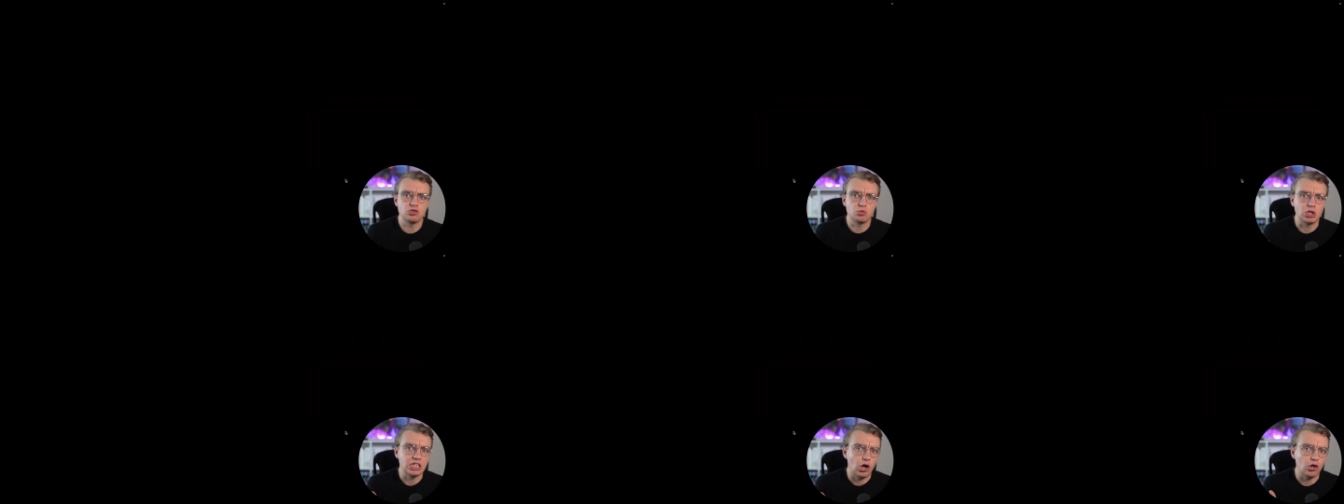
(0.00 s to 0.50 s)

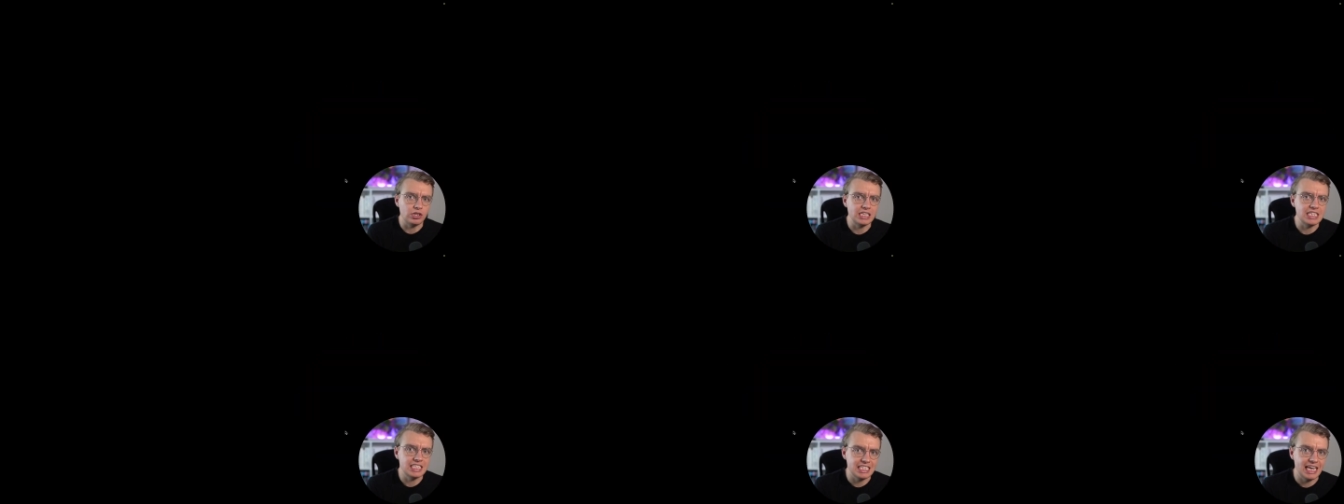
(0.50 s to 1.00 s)
running on
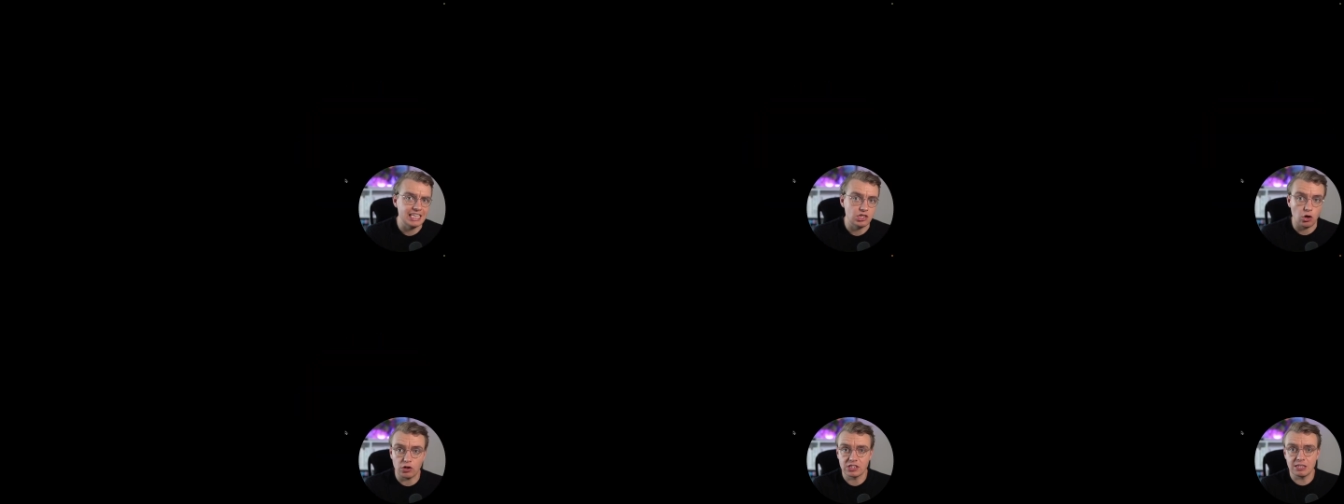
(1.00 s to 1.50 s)
ECS
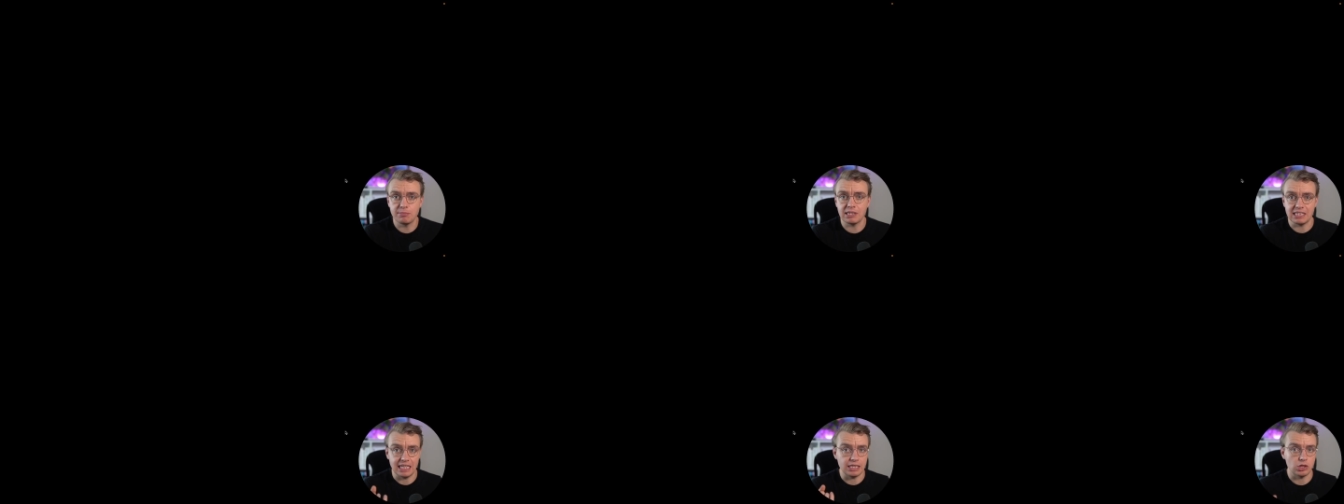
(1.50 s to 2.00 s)
are
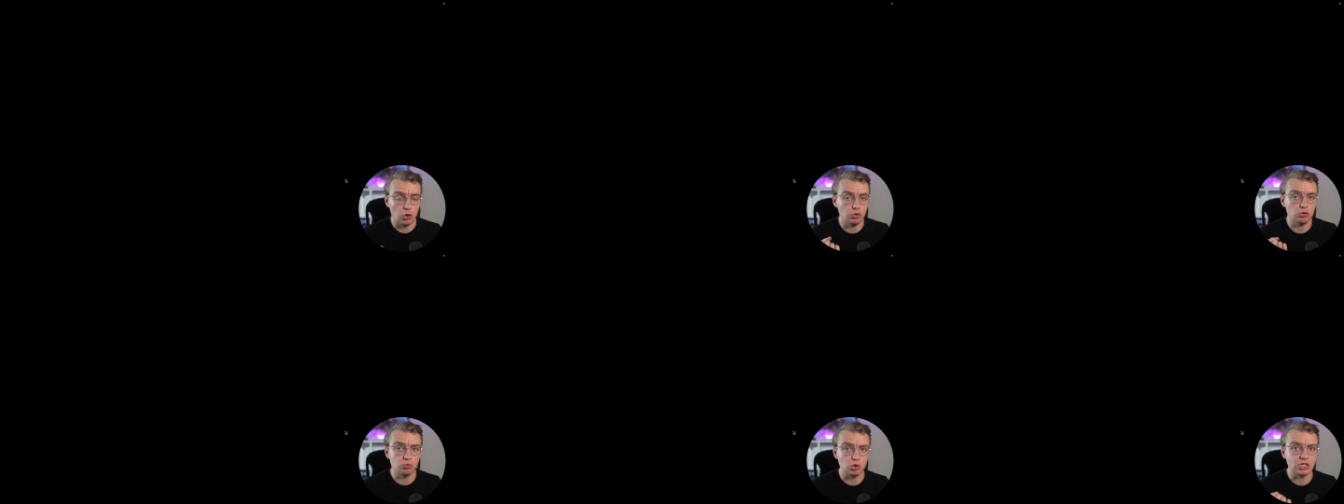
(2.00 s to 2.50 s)
typically
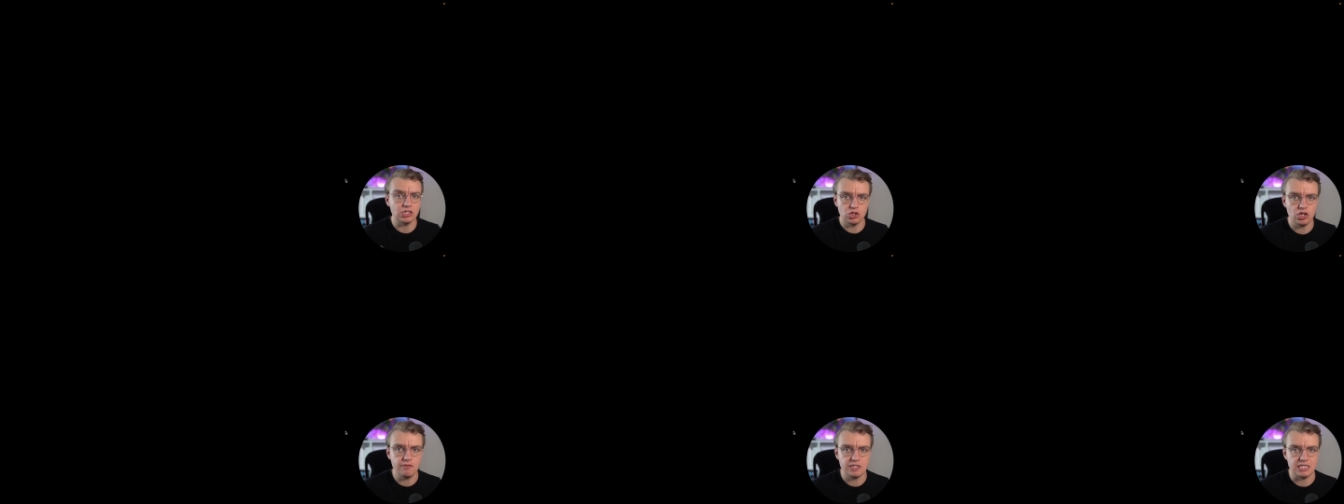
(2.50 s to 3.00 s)
long-running
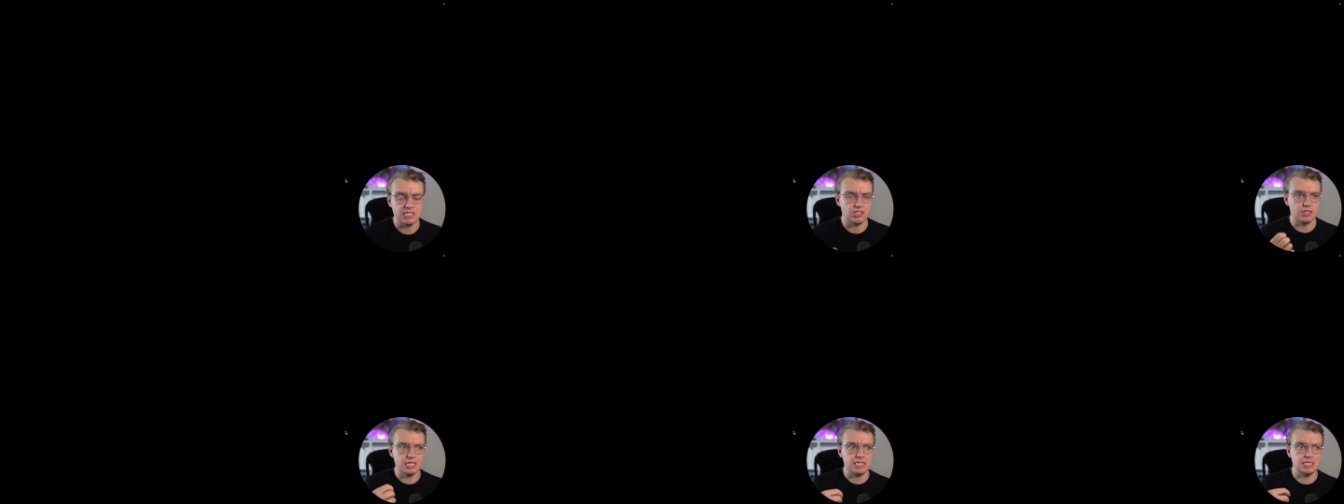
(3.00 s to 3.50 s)
services.
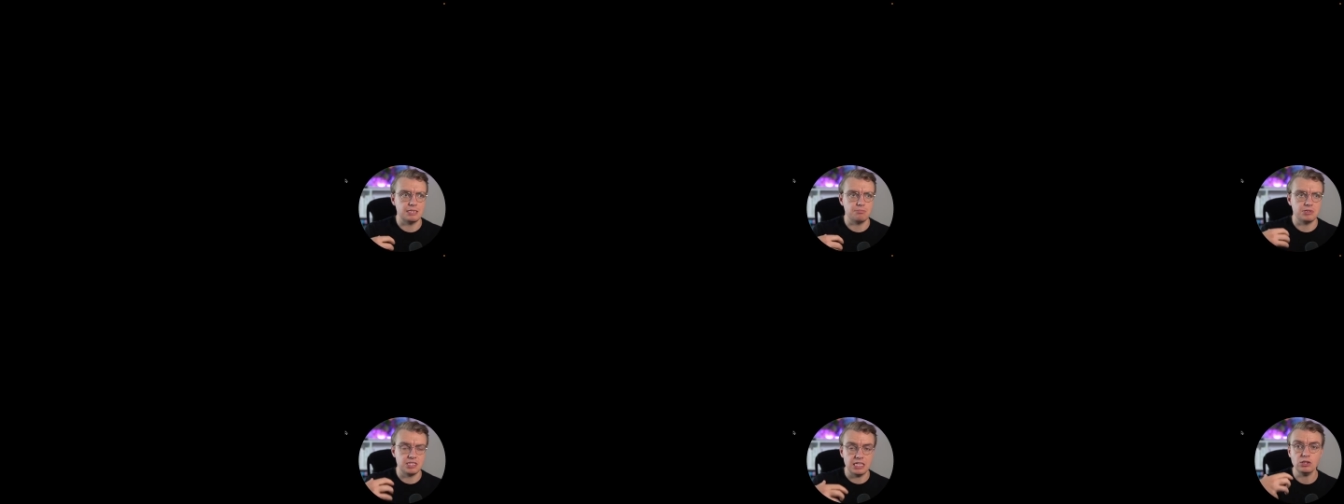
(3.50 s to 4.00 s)
This
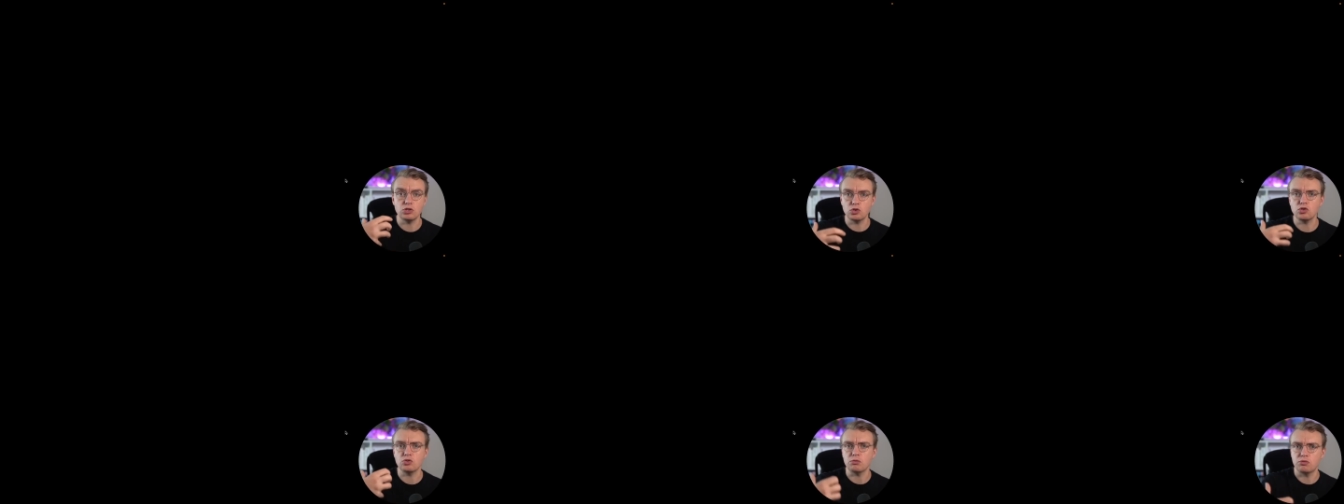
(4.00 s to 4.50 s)
still
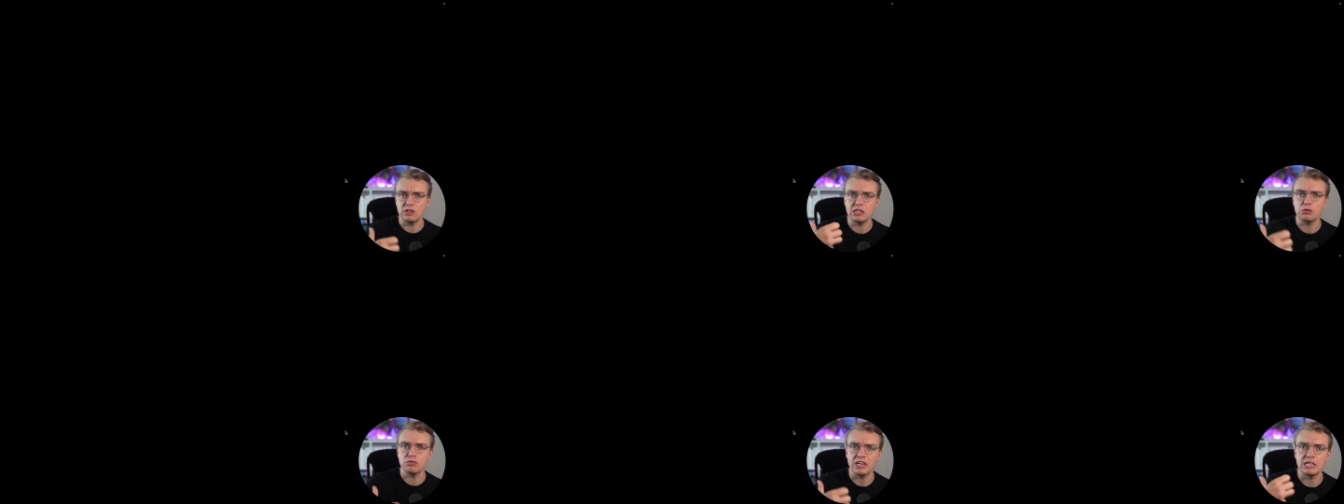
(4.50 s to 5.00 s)
doesn't
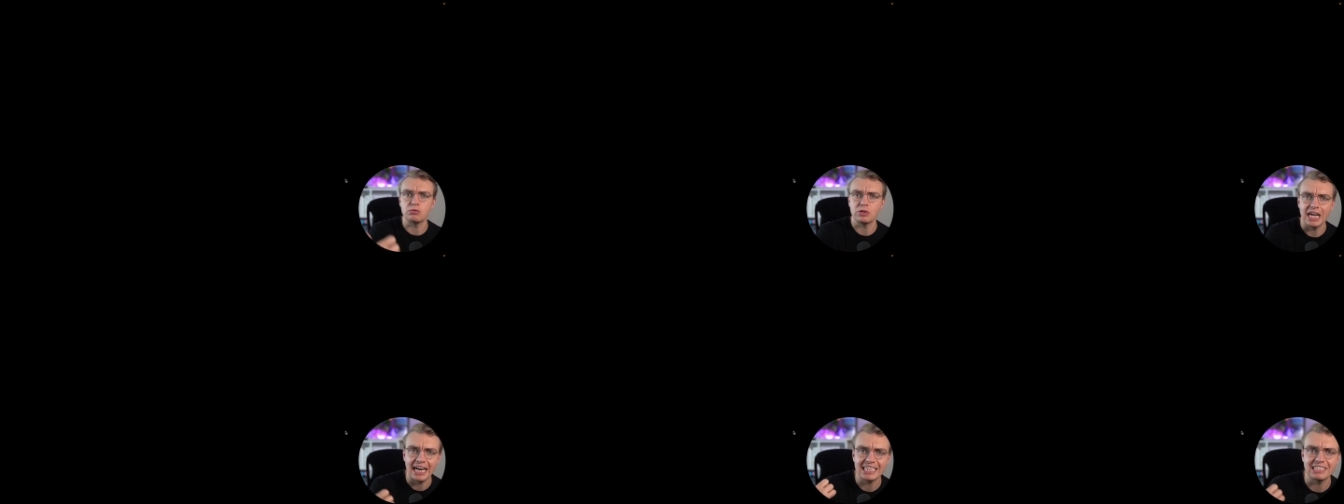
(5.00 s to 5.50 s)
feel very
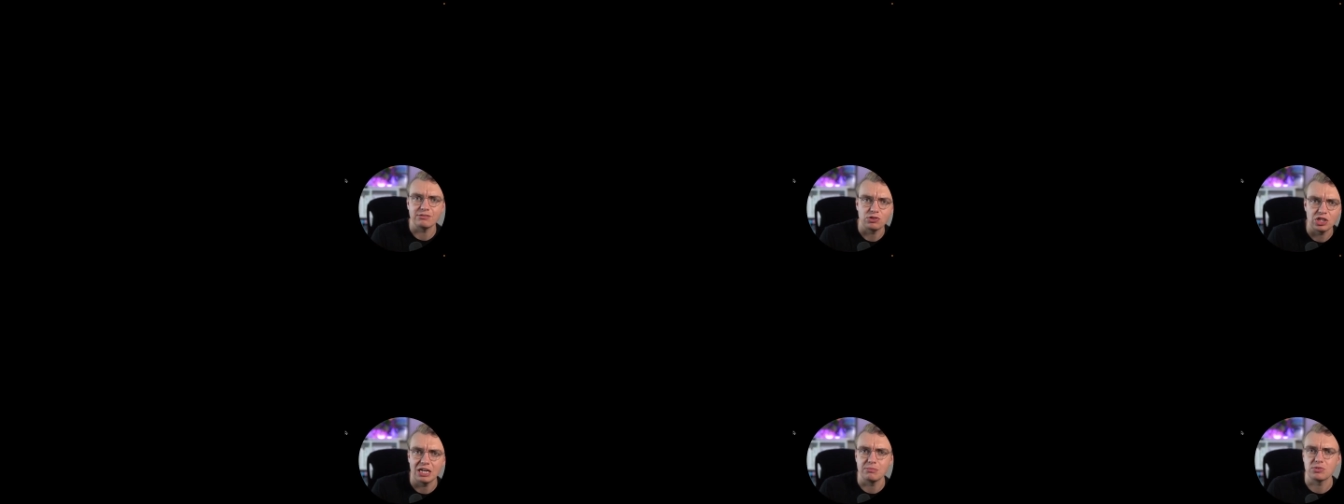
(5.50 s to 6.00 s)
reactive,
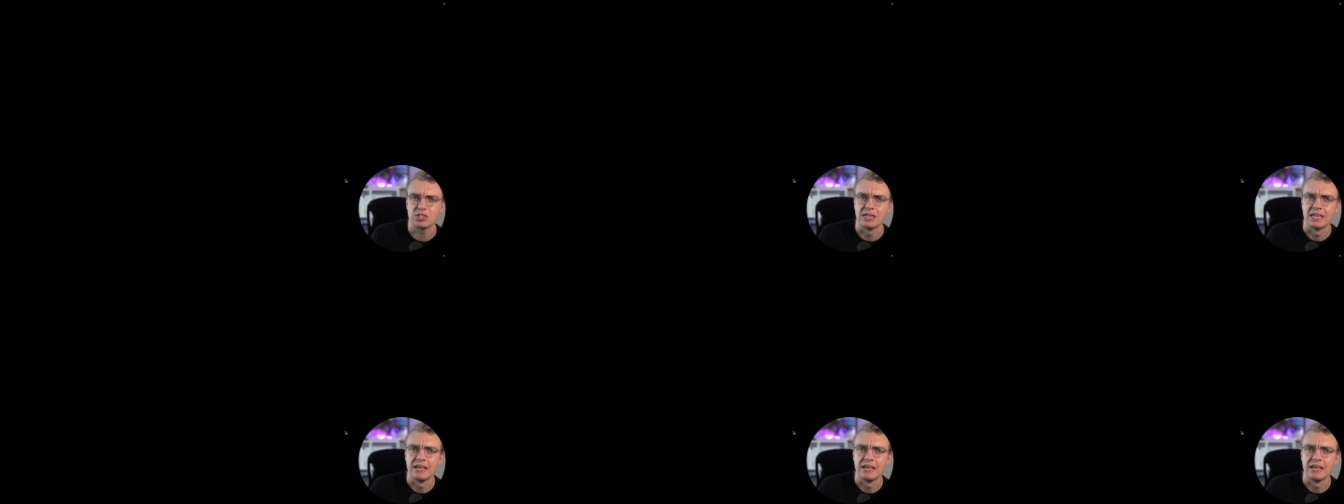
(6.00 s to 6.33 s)
James.